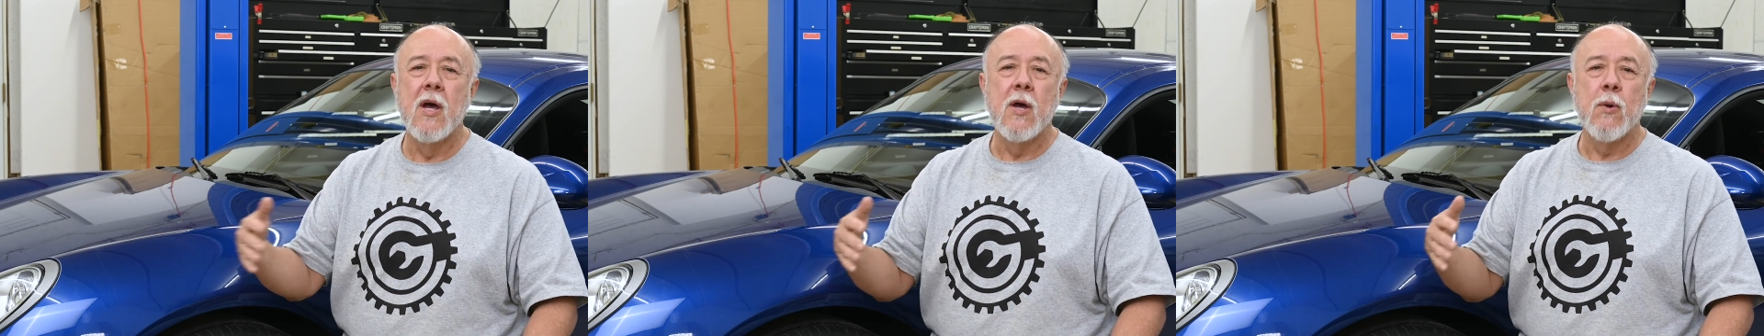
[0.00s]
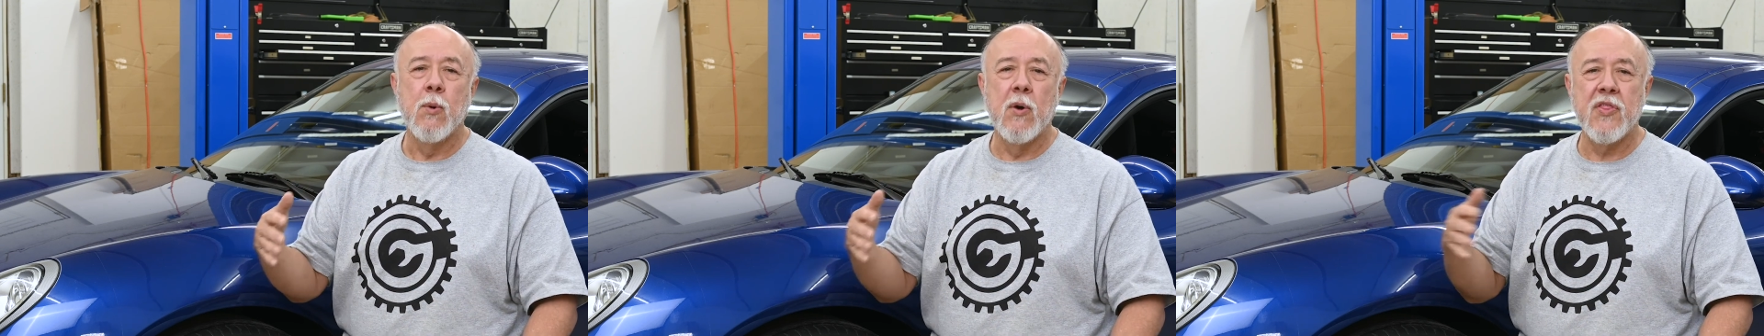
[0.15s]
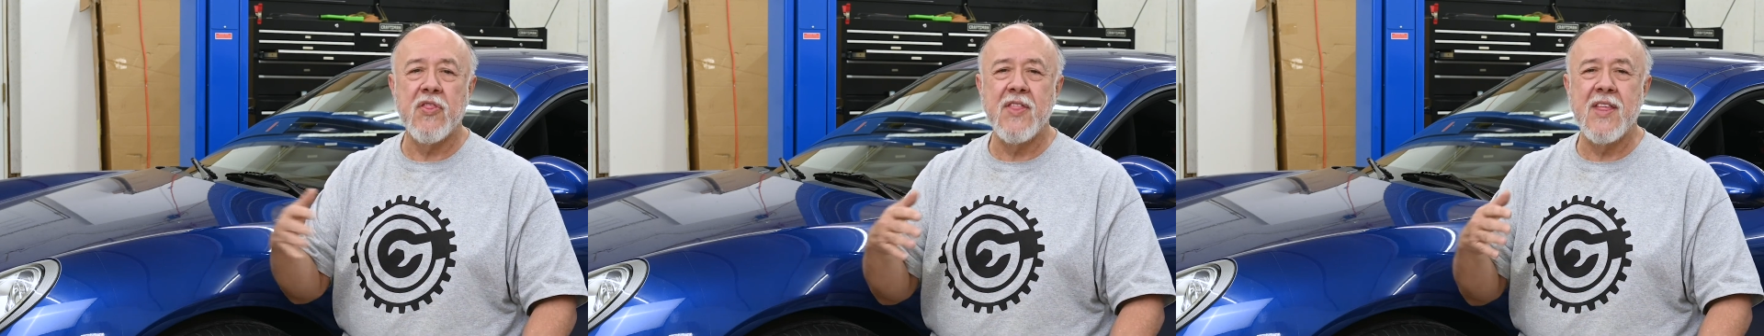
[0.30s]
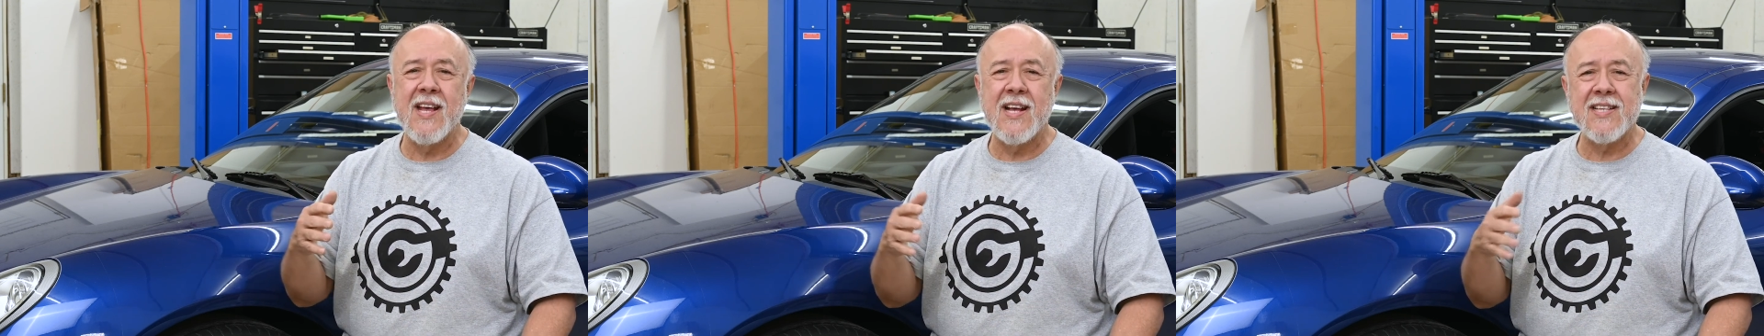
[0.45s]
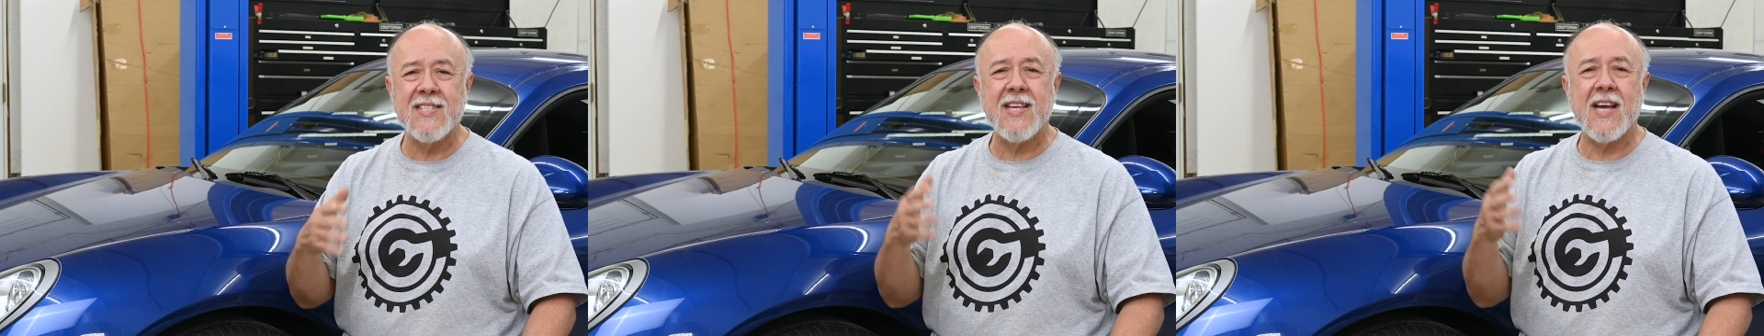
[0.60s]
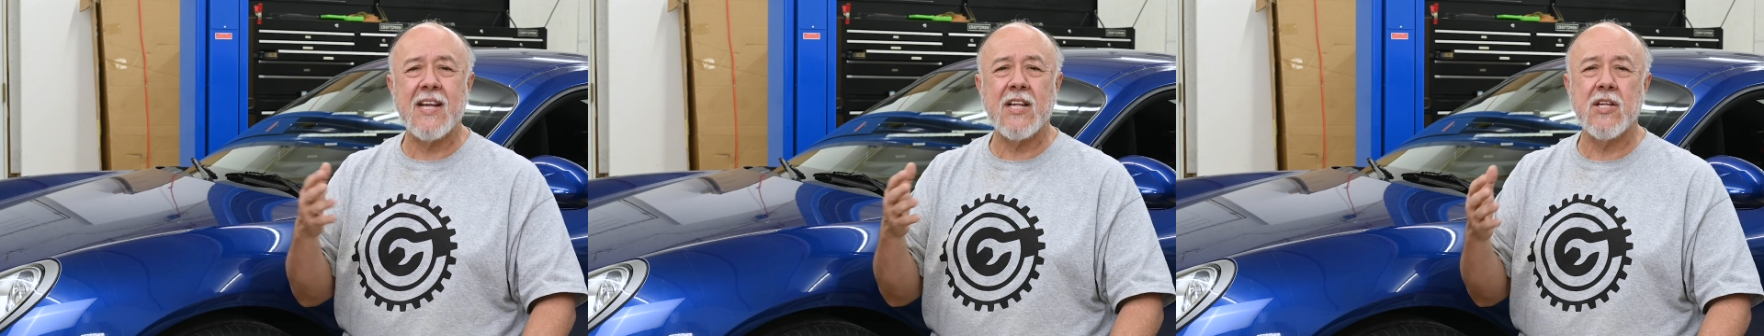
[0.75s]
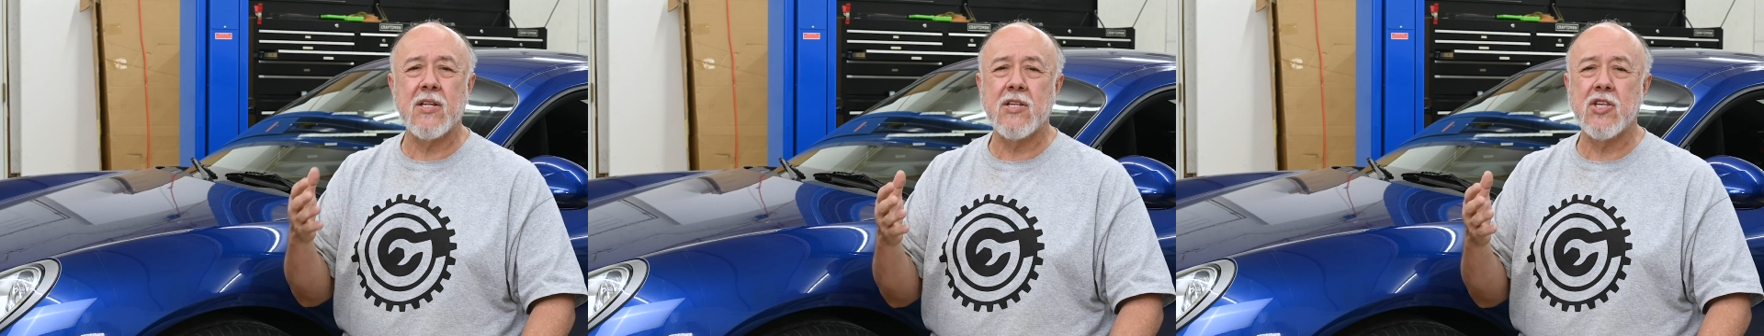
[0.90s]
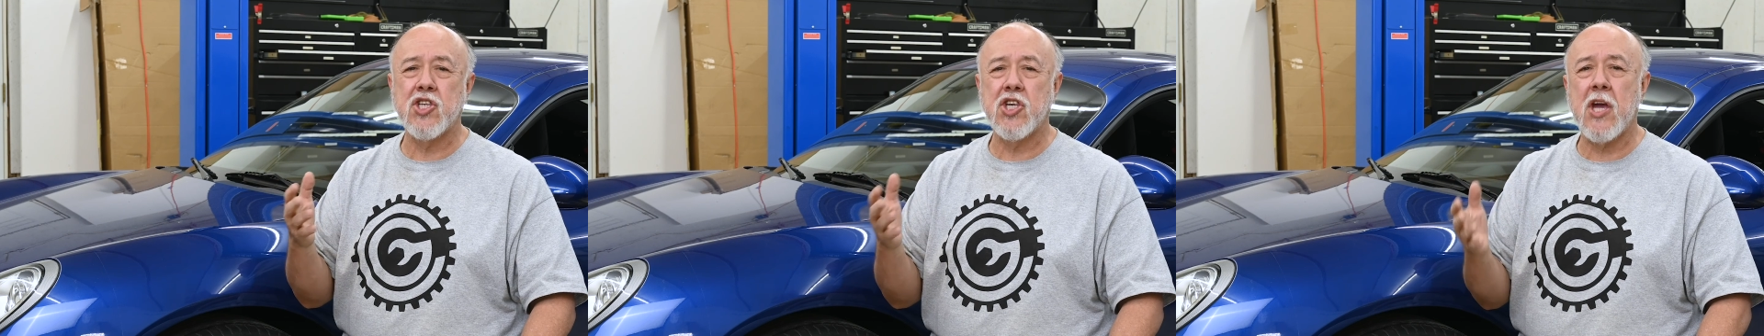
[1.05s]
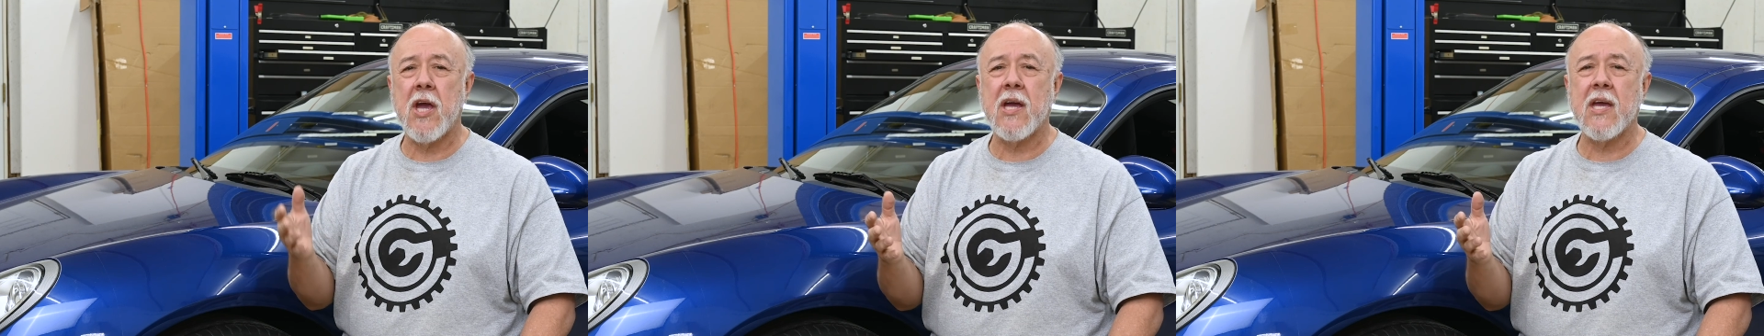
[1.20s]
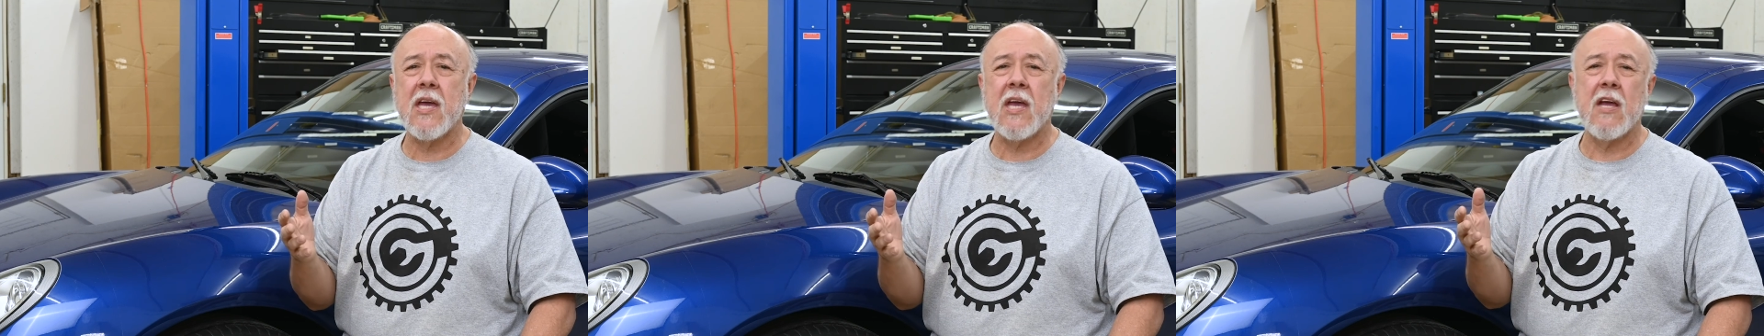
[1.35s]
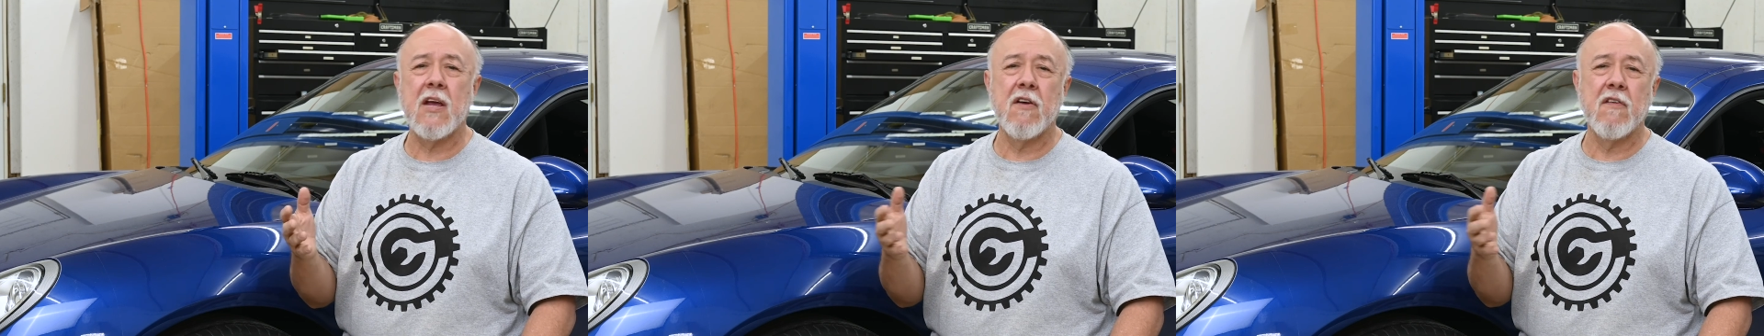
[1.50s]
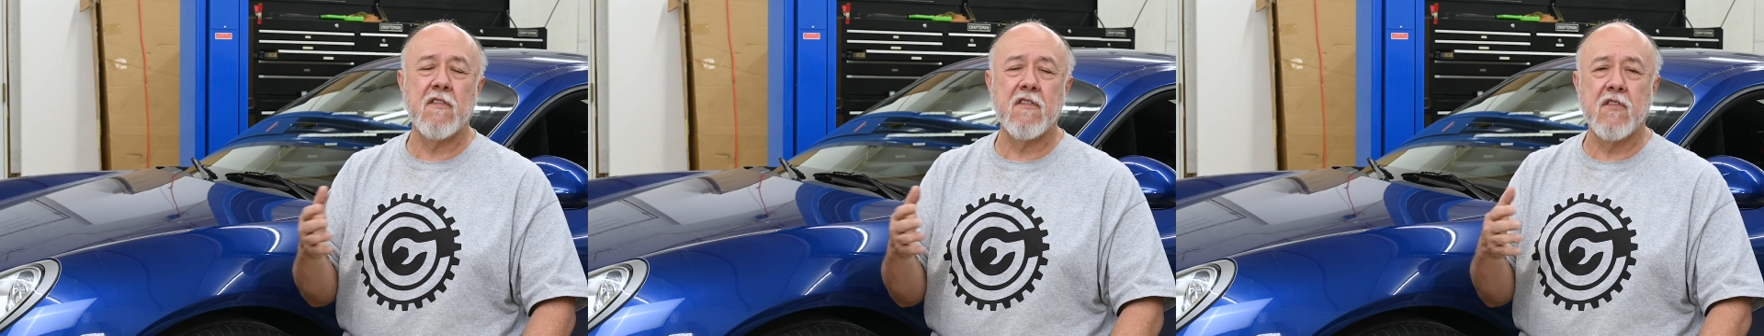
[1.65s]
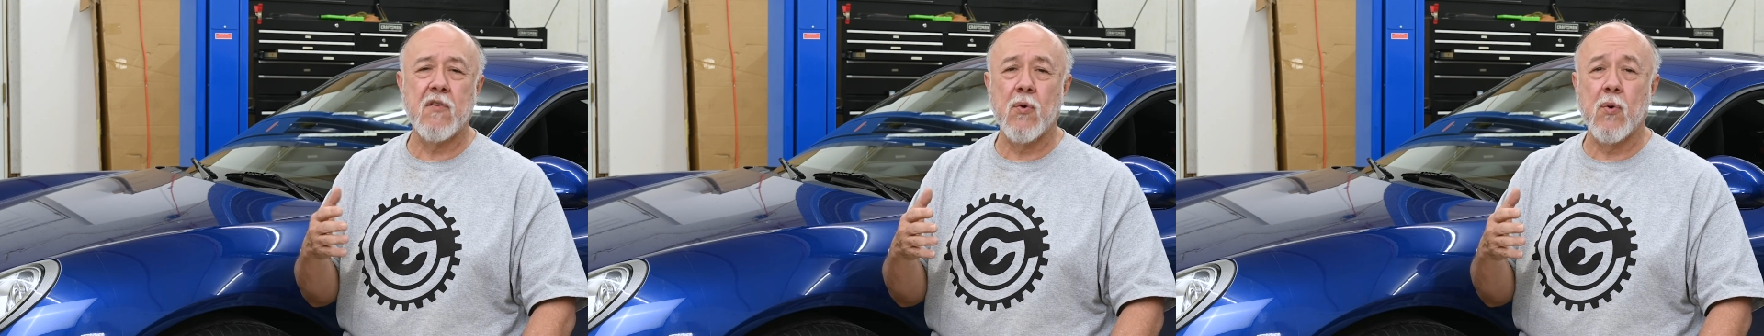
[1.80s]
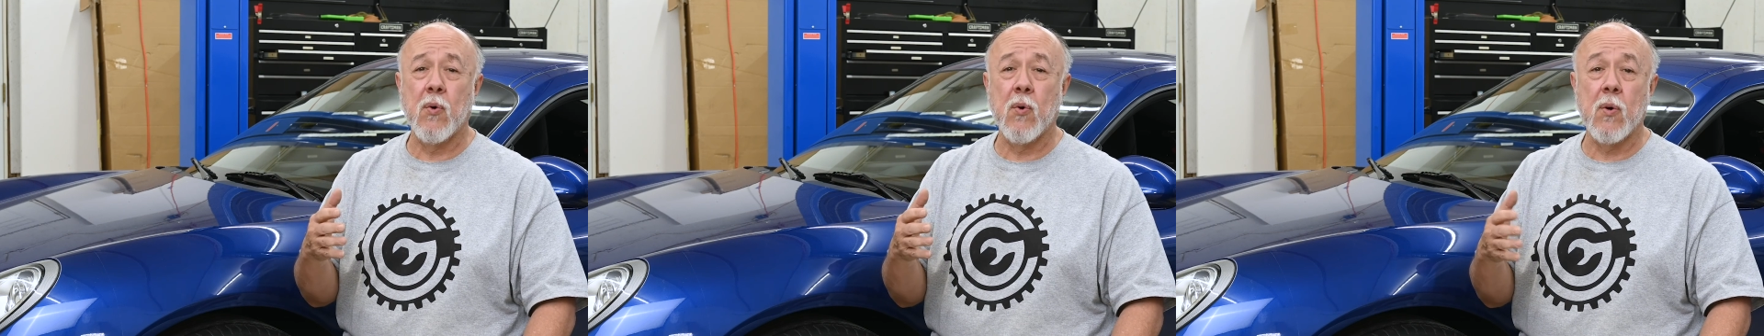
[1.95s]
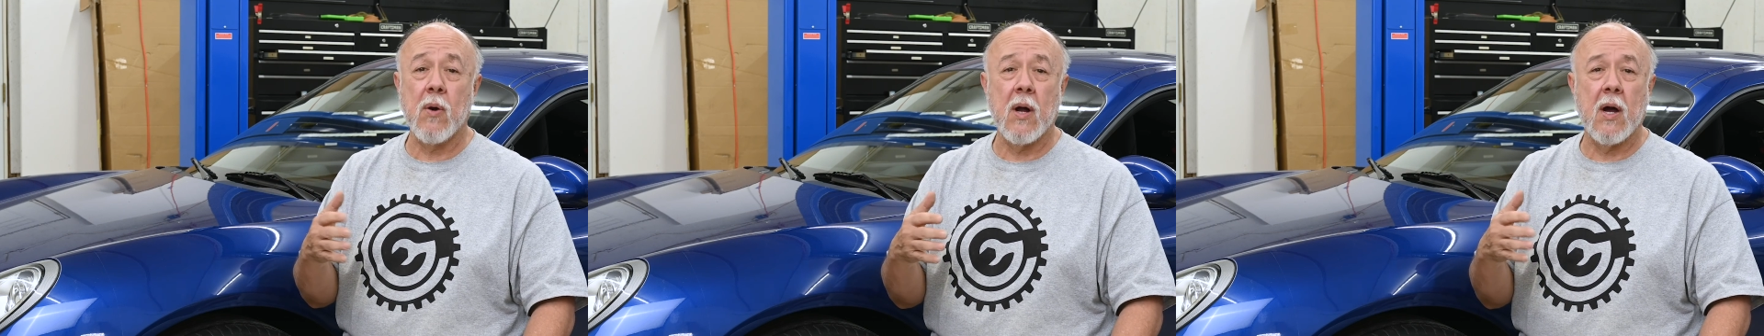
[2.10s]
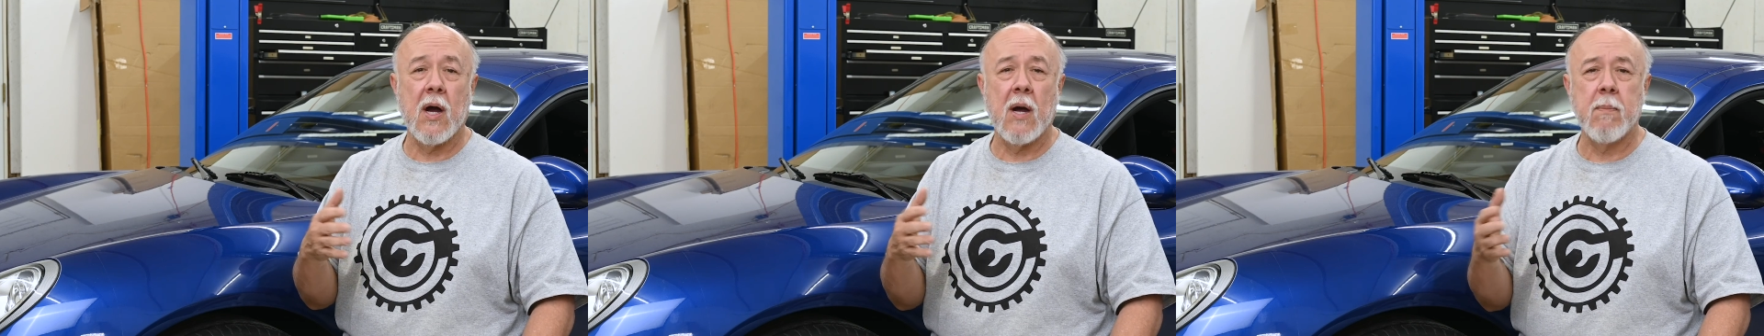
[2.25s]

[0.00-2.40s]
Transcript: with things like checking for